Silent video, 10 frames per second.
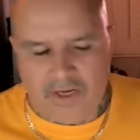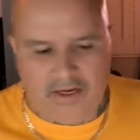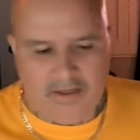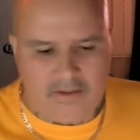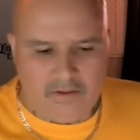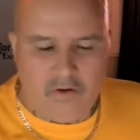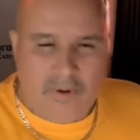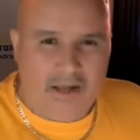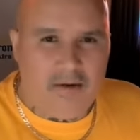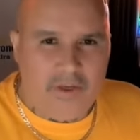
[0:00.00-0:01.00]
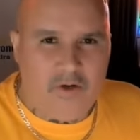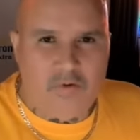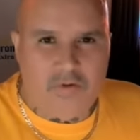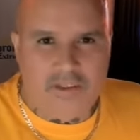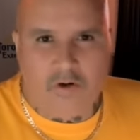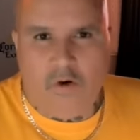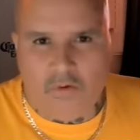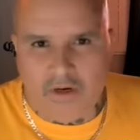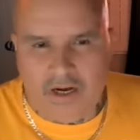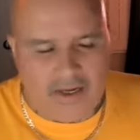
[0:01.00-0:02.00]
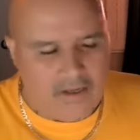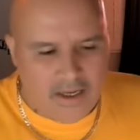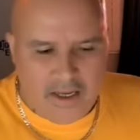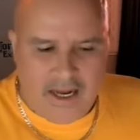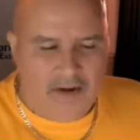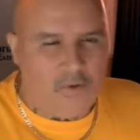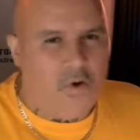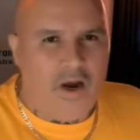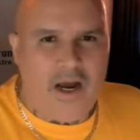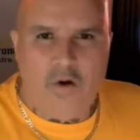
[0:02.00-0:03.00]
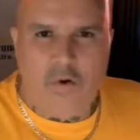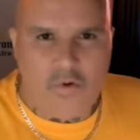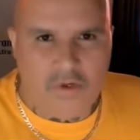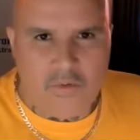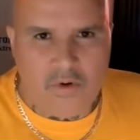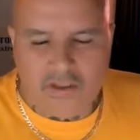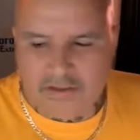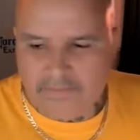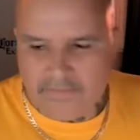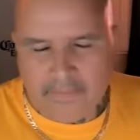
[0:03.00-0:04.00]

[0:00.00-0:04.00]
And, you know, Palomino is an older guy. I don't know how old he was,